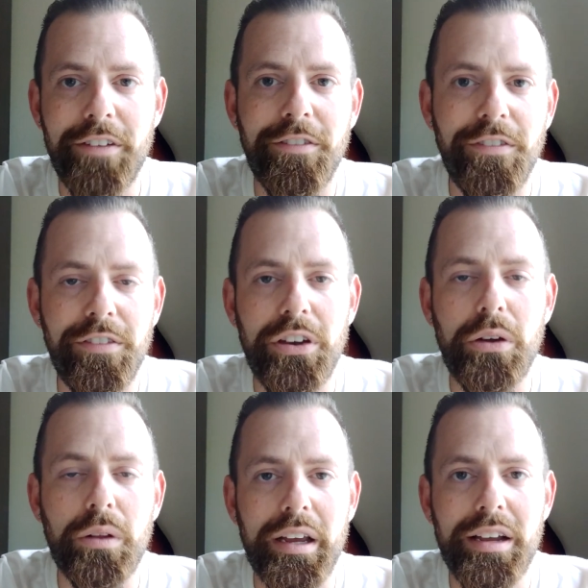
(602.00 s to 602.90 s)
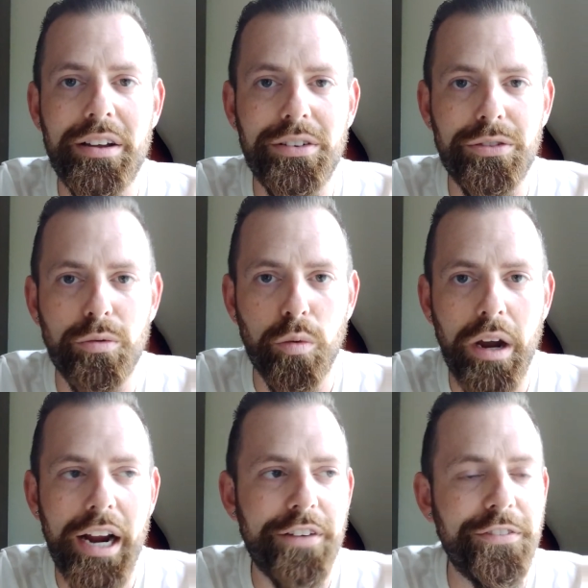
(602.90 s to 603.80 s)
feel is
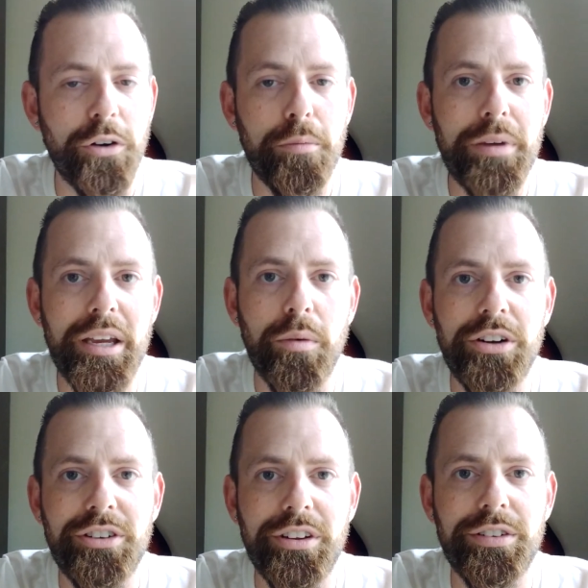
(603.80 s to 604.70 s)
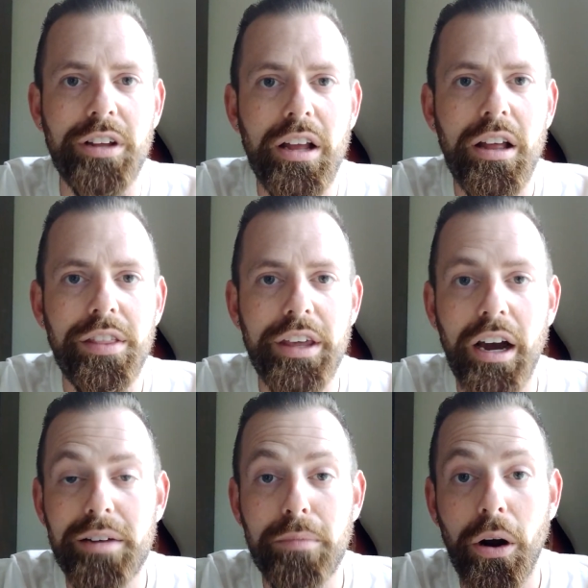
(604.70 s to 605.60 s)
right for me, which is the
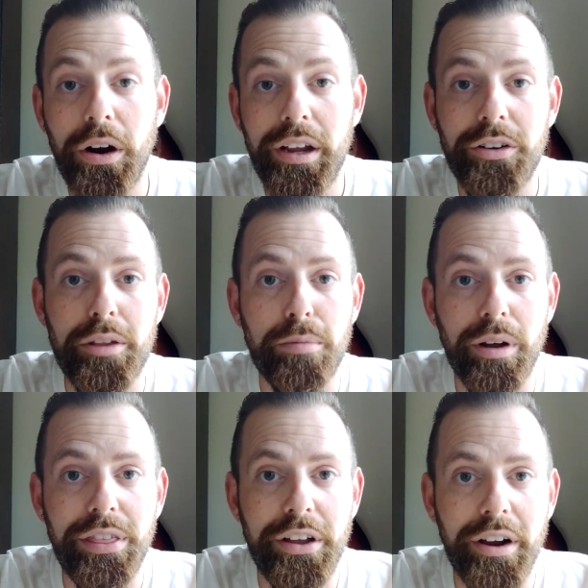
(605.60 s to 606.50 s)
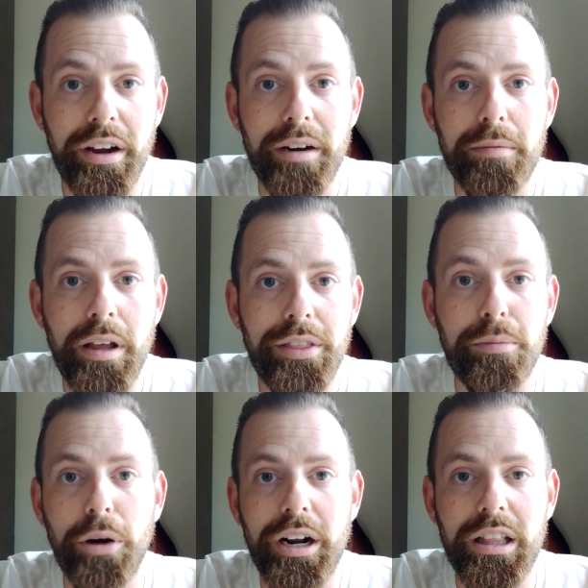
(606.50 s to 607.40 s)
Atmarian or the Breatharian, the
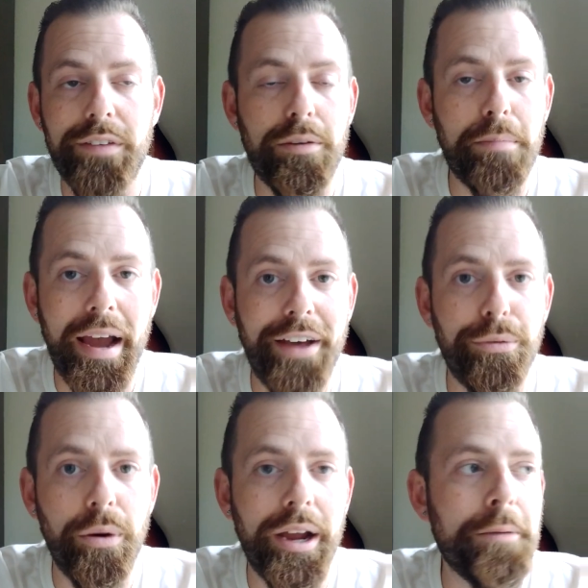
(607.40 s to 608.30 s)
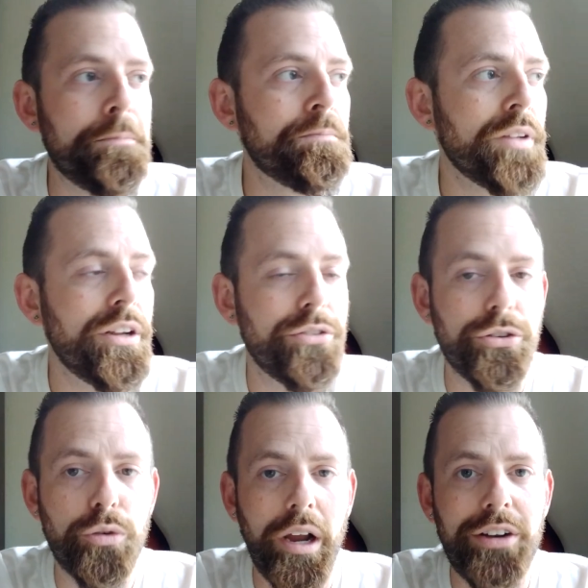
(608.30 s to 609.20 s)
pranic living pathway. So
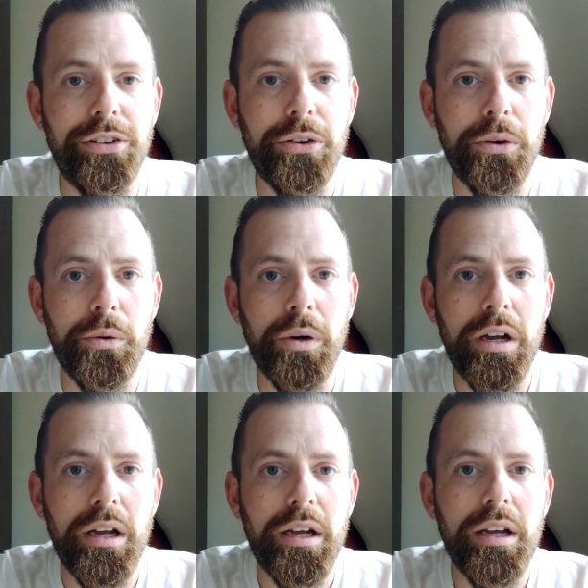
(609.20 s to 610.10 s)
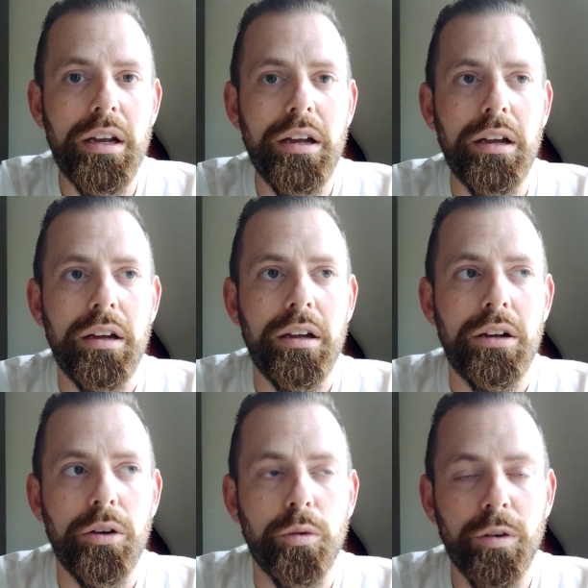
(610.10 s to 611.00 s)
try to
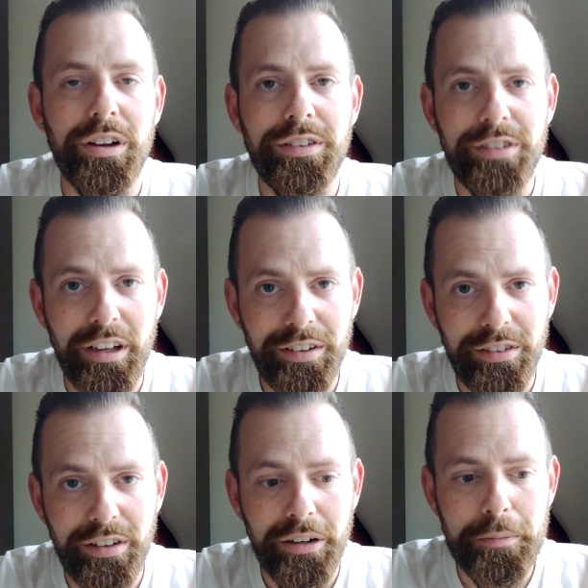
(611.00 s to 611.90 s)
resist